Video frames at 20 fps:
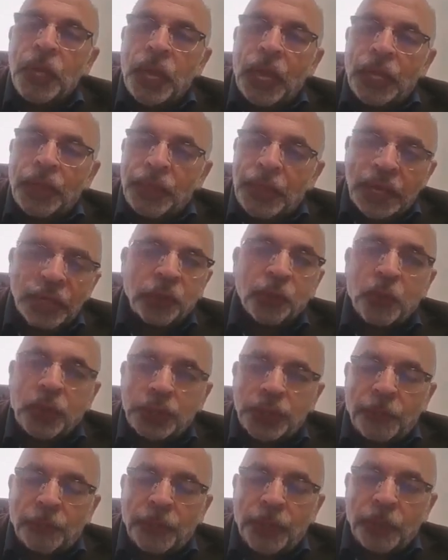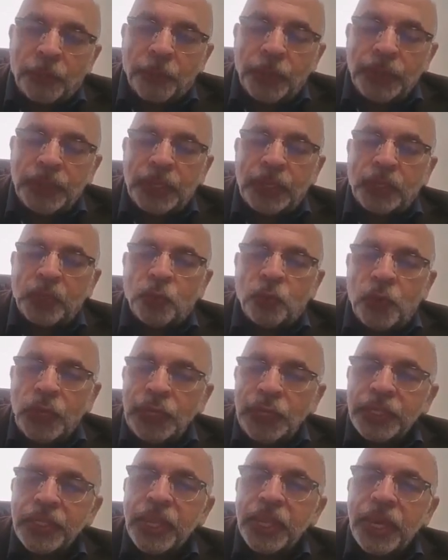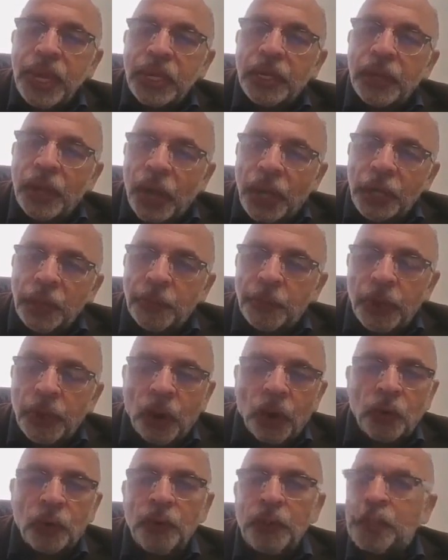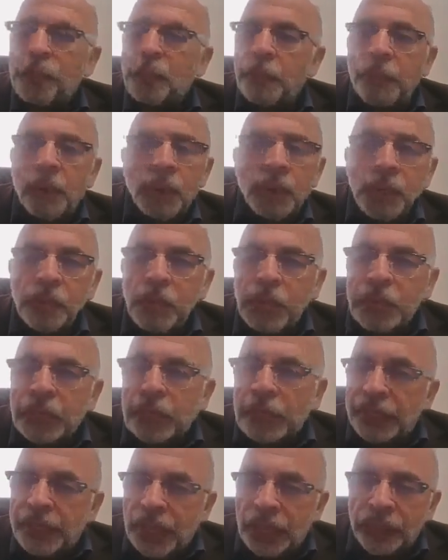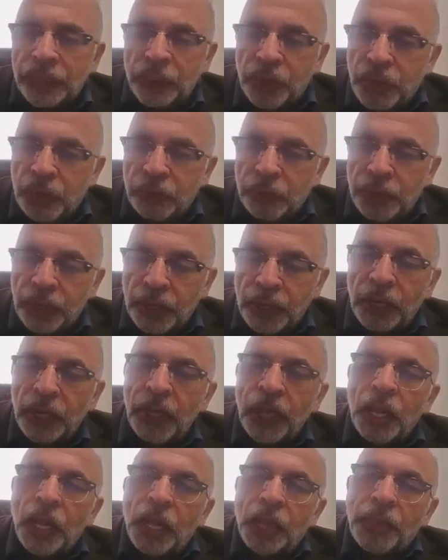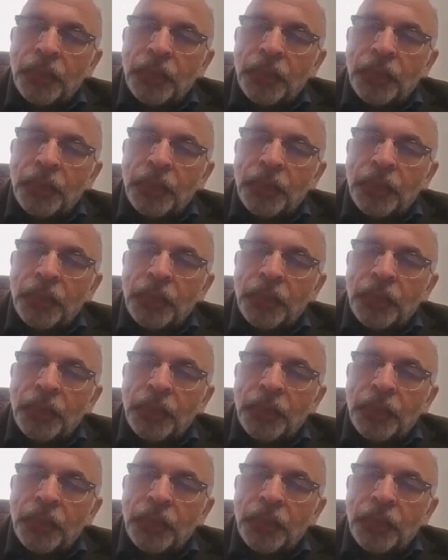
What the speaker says: and that's what the purpose is. Once they get light brown, which approximately take 3 minutes,